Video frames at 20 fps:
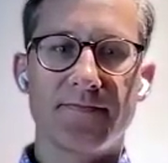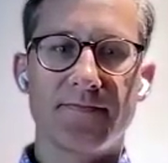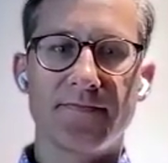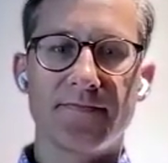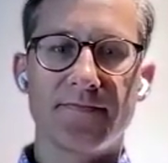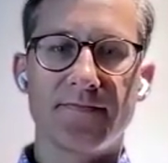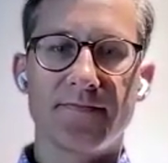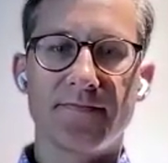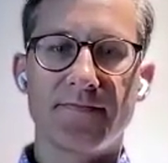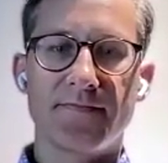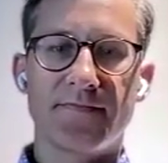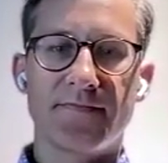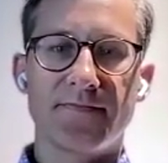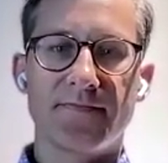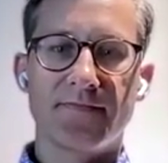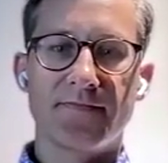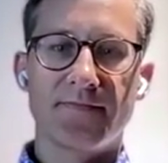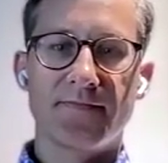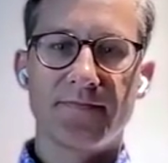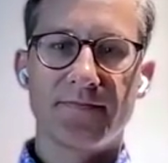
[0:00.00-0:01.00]

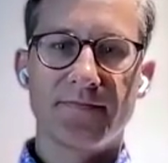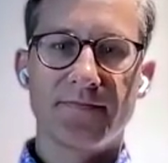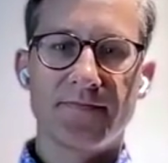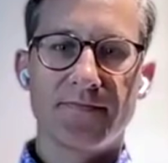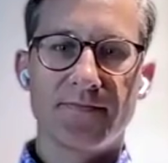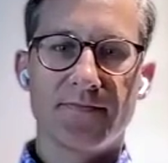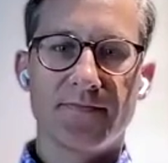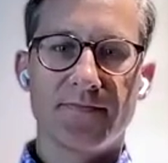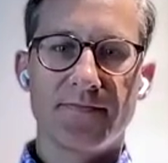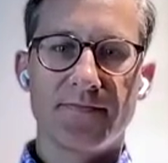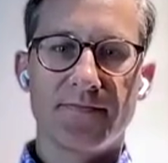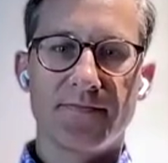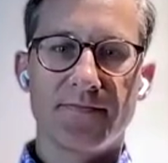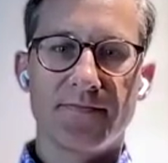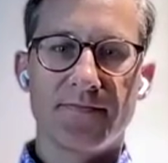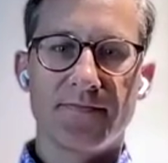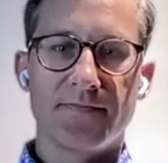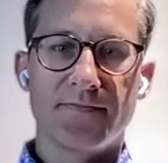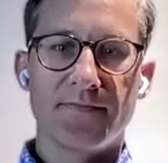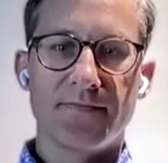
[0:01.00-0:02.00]

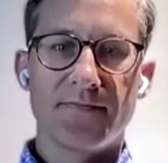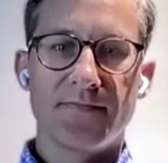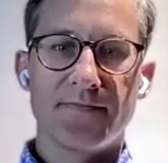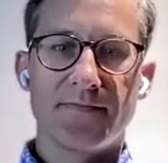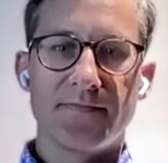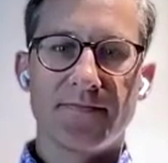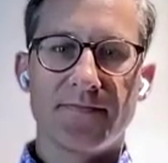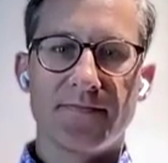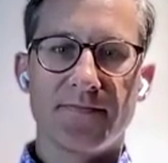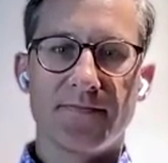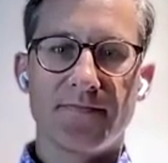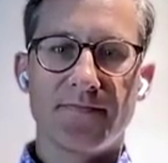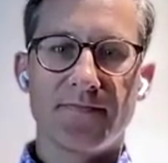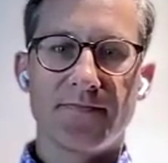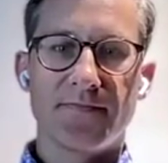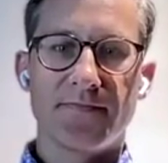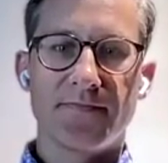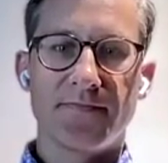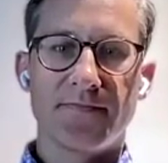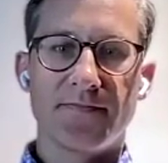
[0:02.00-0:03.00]

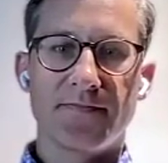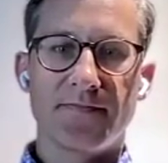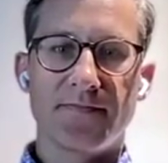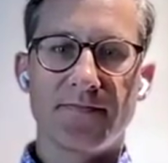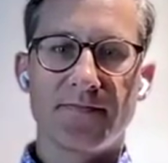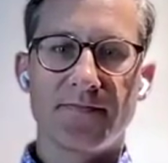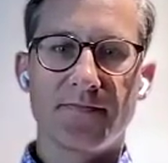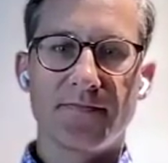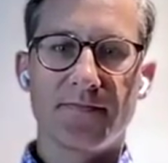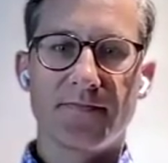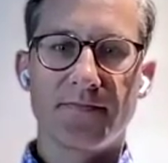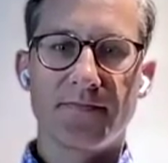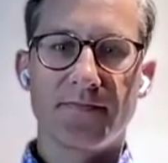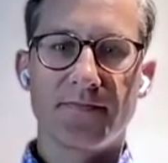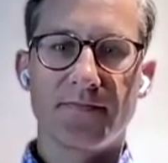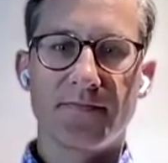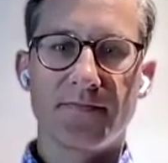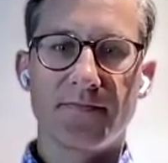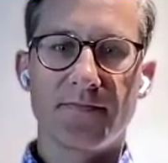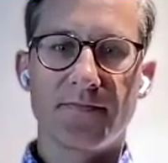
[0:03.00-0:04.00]

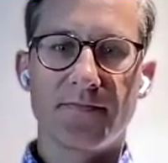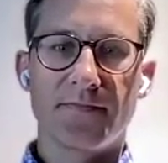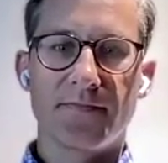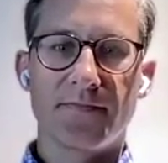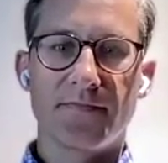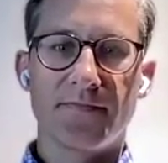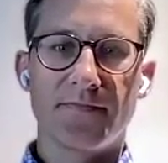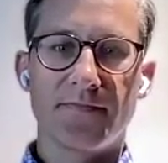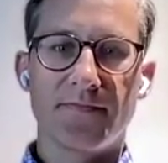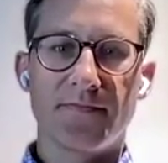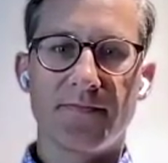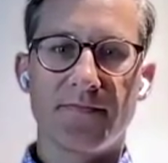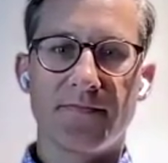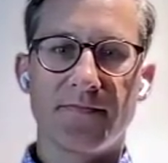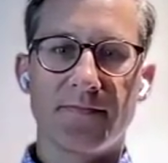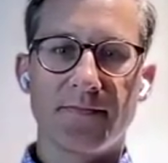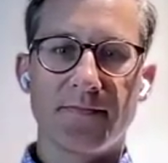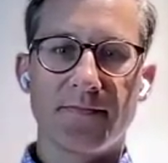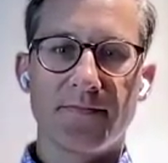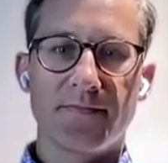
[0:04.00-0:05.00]

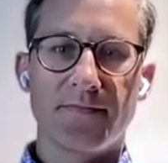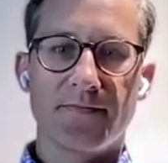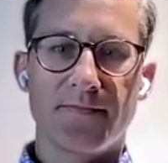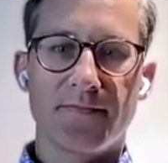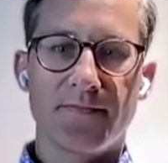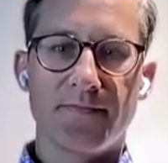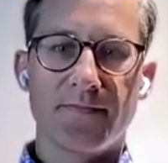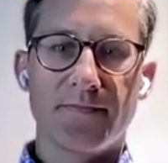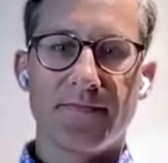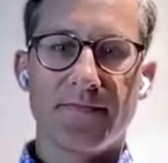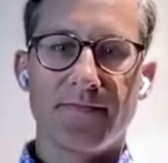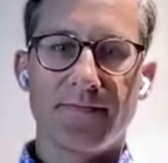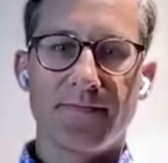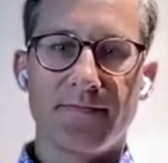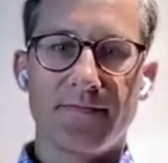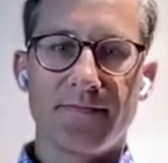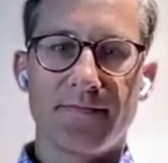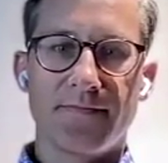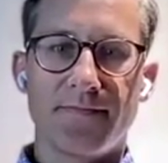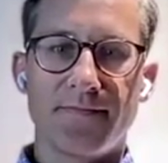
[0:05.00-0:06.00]

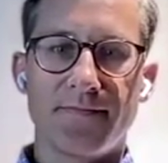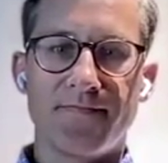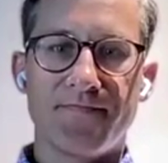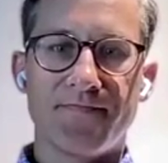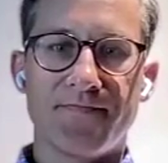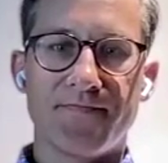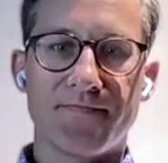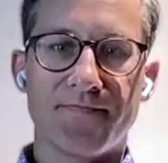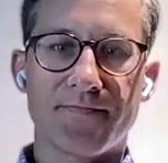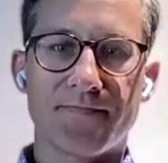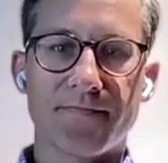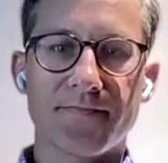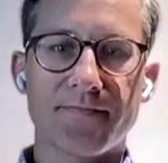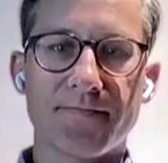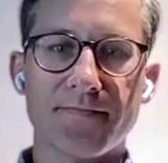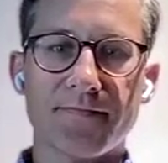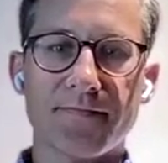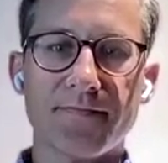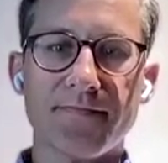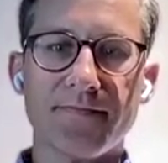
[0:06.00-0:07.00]

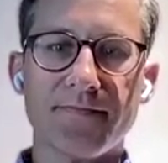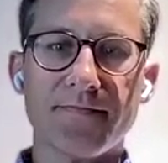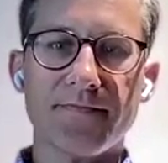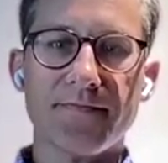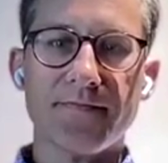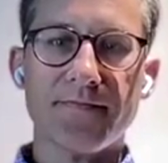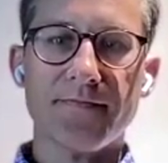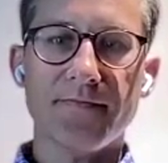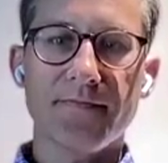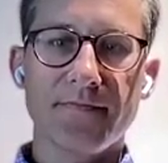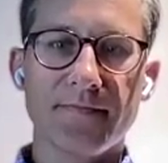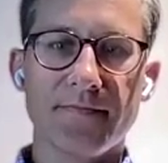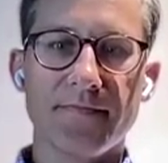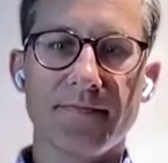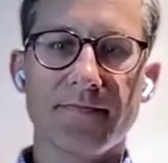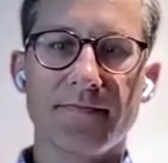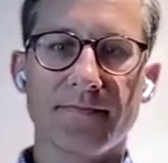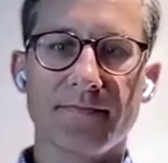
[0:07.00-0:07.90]
This person isn't speaking.